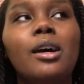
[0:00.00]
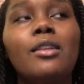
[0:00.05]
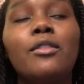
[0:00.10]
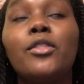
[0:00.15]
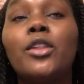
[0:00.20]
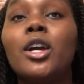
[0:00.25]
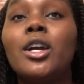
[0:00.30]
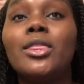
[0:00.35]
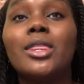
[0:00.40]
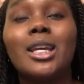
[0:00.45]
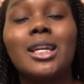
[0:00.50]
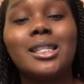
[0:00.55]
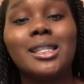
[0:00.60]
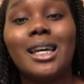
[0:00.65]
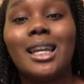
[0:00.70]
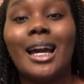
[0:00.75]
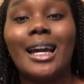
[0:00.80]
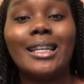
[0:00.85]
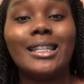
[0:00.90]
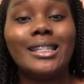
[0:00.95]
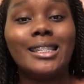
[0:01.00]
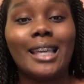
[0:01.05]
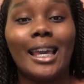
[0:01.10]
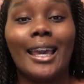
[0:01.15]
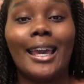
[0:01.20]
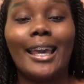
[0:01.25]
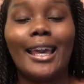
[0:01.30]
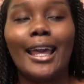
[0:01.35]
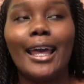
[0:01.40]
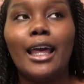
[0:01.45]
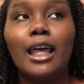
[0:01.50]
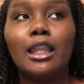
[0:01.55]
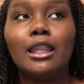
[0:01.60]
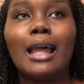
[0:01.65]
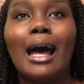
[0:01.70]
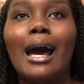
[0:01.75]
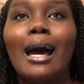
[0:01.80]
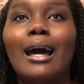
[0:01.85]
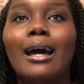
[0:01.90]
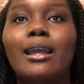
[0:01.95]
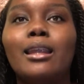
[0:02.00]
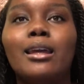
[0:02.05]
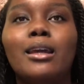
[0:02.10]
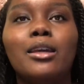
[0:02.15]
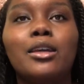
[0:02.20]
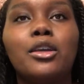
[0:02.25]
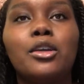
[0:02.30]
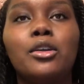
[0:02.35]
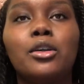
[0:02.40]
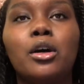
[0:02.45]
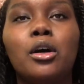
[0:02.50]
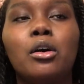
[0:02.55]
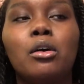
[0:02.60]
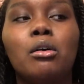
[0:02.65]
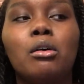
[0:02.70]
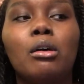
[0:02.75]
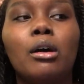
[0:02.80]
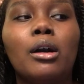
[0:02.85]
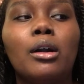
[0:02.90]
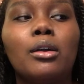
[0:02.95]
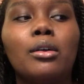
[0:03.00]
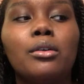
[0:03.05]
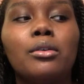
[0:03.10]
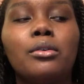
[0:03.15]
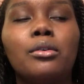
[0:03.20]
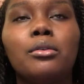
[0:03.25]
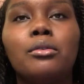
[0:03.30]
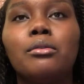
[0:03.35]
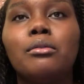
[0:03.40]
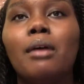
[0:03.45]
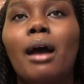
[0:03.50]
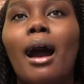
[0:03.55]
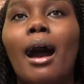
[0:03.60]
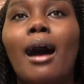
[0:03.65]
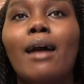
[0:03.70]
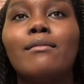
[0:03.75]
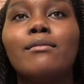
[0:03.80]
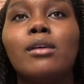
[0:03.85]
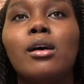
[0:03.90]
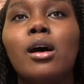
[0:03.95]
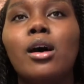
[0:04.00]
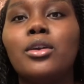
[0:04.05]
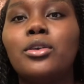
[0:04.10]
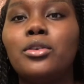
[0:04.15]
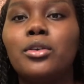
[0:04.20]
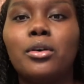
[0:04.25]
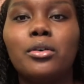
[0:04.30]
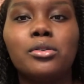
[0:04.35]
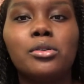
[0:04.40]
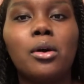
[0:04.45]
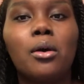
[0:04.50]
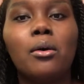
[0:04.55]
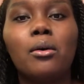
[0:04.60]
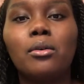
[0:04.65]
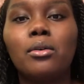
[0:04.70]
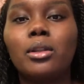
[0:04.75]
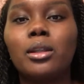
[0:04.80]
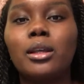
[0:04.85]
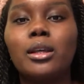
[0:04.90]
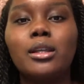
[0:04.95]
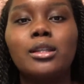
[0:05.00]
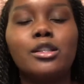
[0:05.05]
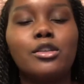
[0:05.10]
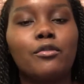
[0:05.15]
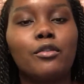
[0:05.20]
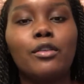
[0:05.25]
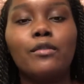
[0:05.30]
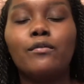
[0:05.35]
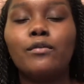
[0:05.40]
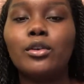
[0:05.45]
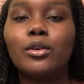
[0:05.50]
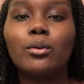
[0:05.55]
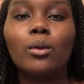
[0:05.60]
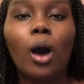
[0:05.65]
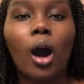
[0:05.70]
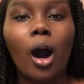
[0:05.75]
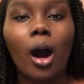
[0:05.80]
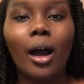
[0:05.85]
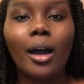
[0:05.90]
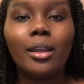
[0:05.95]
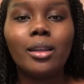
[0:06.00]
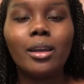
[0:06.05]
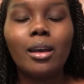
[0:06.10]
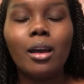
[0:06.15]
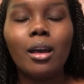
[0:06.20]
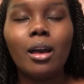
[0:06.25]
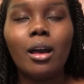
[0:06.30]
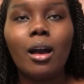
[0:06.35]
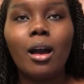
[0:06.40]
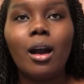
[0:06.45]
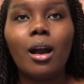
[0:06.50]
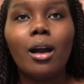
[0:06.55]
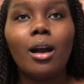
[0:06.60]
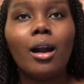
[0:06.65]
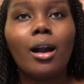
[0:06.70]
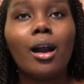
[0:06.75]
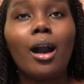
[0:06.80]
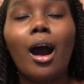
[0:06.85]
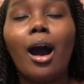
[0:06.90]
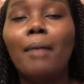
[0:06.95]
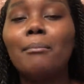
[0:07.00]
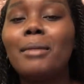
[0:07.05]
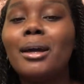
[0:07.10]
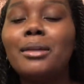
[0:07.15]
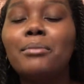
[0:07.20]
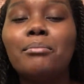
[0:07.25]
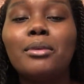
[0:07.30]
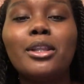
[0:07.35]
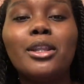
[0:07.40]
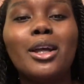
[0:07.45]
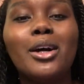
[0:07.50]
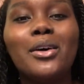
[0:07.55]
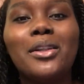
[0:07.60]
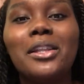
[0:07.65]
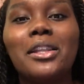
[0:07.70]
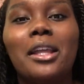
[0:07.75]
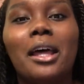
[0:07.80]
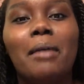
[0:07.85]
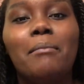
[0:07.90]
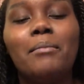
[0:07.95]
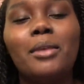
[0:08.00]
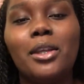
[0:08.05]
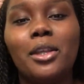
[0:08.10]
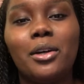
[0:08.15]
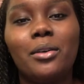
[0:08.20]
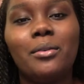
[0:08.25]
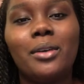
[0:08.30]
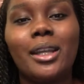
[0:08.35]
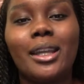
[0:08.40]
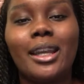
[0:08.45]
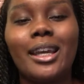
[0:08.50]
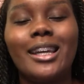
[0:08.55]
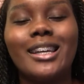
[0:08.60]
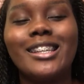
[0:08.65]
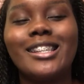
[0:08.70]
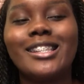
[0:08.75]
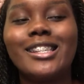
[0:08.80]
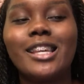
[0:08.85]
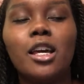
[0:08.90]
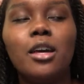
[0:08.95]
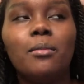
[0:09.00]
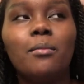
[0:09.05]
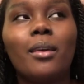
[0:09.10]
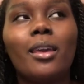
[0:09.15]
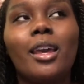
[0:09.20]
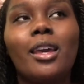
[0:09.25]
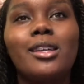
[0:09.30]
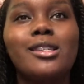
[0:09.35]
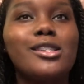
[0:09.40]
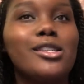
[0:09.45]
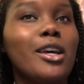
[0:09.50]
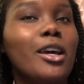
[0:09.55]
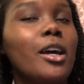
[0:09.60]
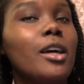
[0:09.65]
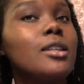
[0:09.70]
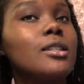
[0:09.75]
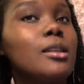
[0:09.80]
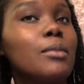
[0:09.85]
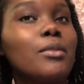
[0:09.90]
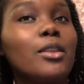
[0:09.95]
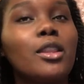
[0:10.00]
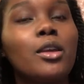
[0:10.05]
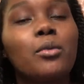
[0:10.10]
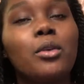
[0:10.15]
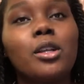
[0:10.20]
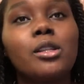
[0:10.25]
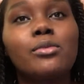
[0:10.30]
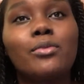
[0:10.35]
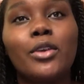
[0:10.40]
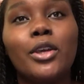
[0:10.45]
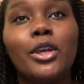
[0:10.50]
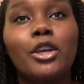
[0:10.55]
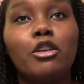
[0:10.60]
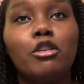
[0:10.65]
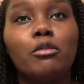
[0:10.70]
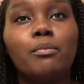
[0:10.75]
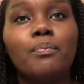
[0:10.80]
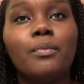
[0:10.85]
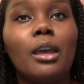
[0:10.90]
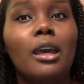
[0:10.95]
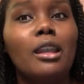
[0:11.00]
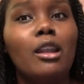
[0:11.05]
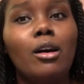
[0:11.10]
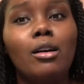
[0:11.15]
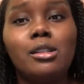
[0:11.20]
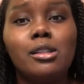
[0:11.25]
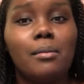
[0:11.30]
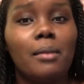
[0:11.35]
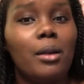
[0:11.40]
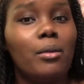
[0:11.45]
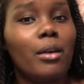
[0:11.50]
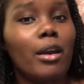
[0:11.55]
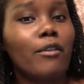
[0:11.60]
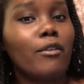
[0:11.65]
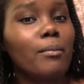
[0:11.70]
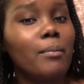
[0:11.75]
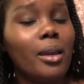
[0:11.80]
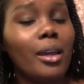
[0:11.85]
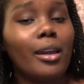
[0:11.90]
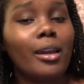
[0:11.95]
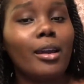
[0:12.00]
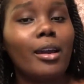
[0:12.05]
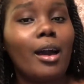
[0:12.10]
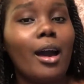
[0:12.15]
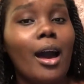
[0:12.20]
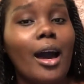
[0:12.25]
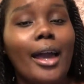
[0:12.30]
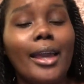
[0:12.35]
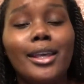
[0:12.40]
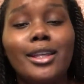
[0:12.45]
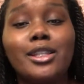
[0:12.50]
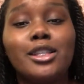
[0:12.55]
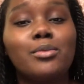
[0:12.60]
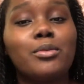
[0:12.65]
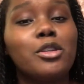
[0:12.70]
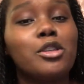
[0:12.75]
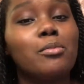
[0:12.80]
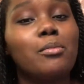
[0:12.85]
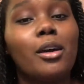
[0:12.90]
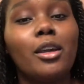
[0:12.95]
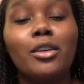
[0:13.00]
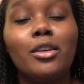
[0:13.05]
there are things that I say that, you have, totally different view on, comment below, let me know what it is, because something that works for you, it also might work for me. I can switch my